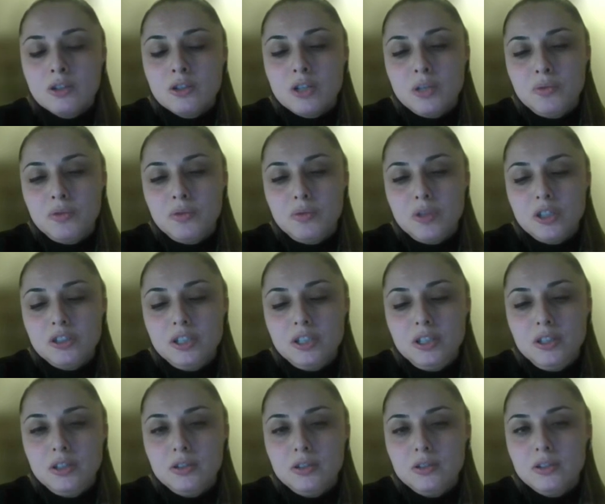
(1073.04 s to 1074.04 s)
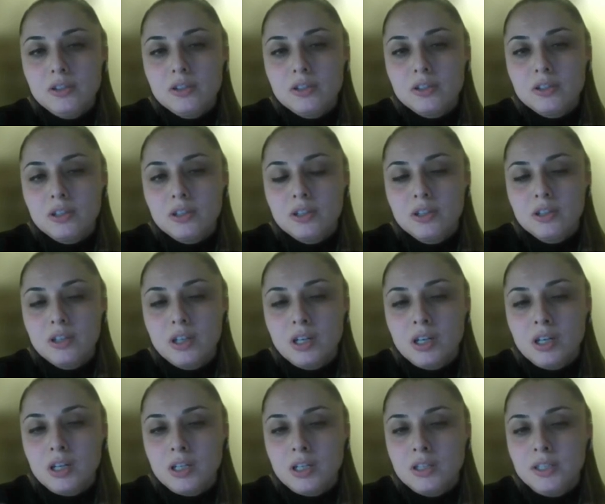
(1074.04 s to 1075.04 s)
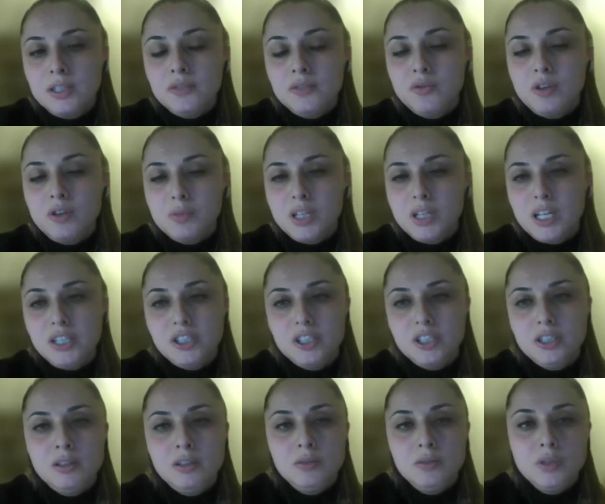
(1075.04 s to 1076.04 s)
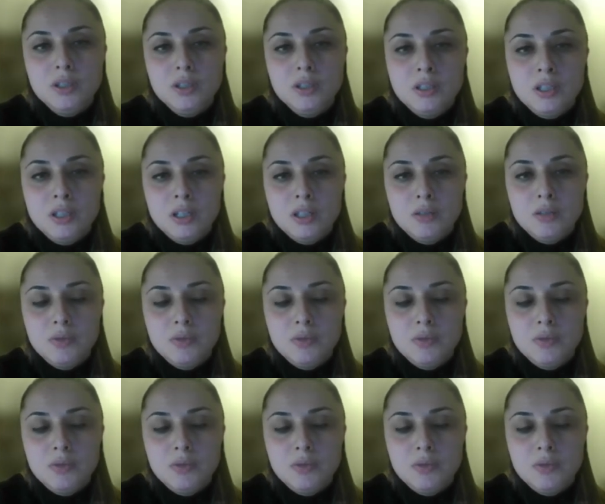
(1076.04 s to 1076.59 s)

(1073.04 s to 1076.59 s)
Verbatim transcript: So if we were to use this formulation when